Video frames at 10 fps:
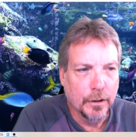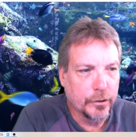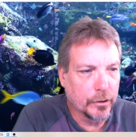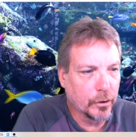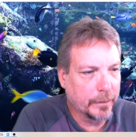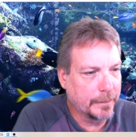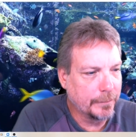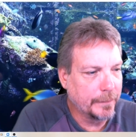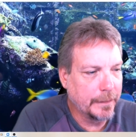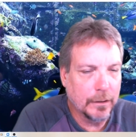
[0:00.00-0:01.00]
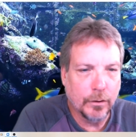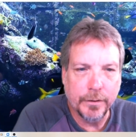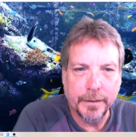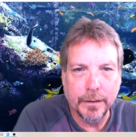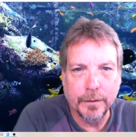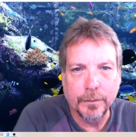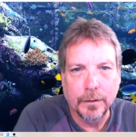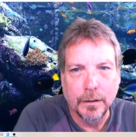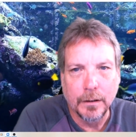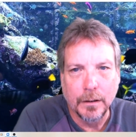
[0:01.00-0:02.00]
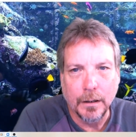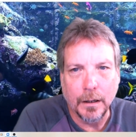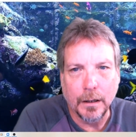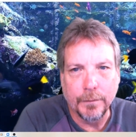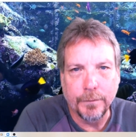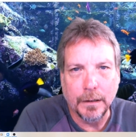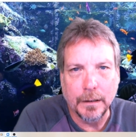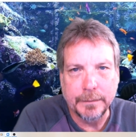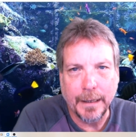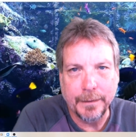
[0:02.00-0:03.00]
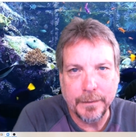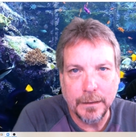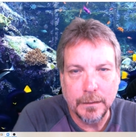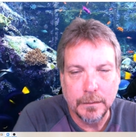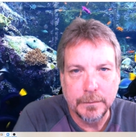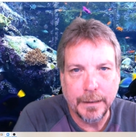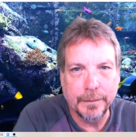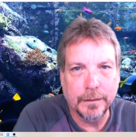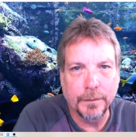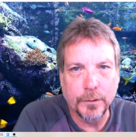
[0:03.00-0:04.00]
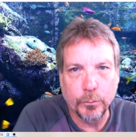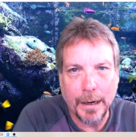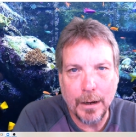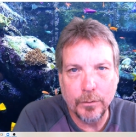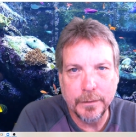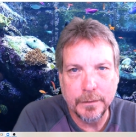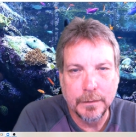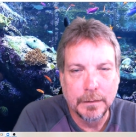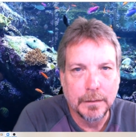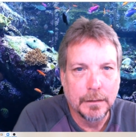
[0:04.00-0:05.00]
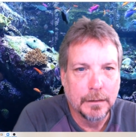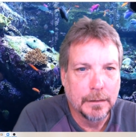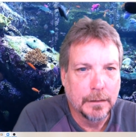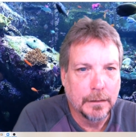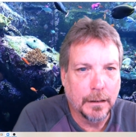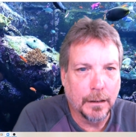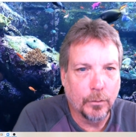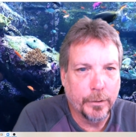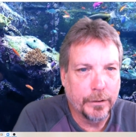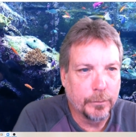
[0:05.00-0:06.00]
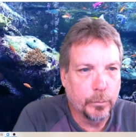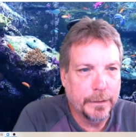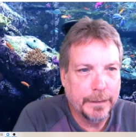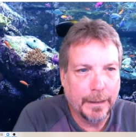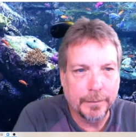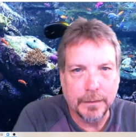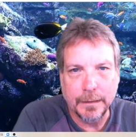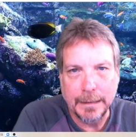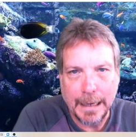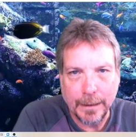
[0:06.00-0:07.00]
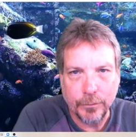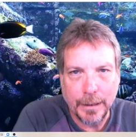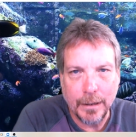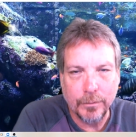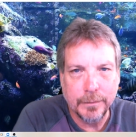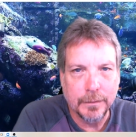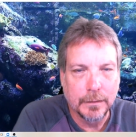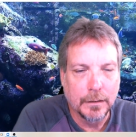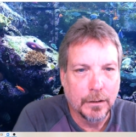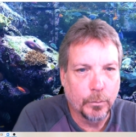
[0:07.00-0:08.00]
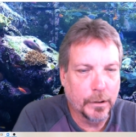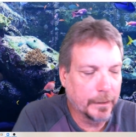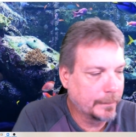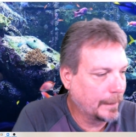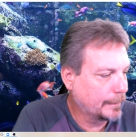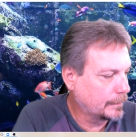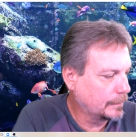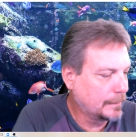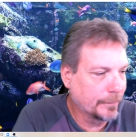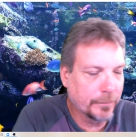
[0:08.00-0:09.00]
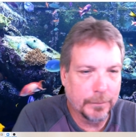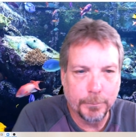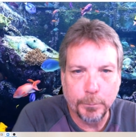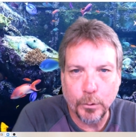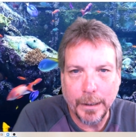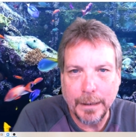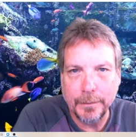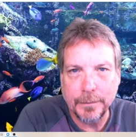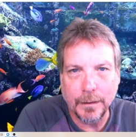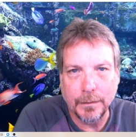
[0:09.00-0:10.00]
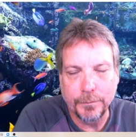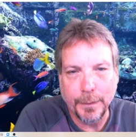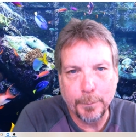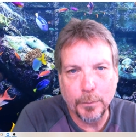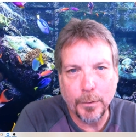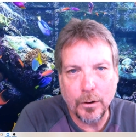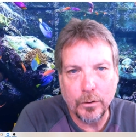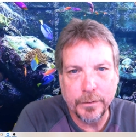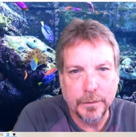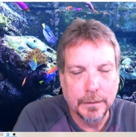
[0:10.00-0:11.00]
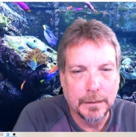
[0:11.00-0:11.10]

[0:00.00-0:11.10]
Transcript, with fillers: You're going to see videos here of uh, testing, testing of the rounds. Uh, we, we test kinetic rounds. We're going to test different brands of pepper balls,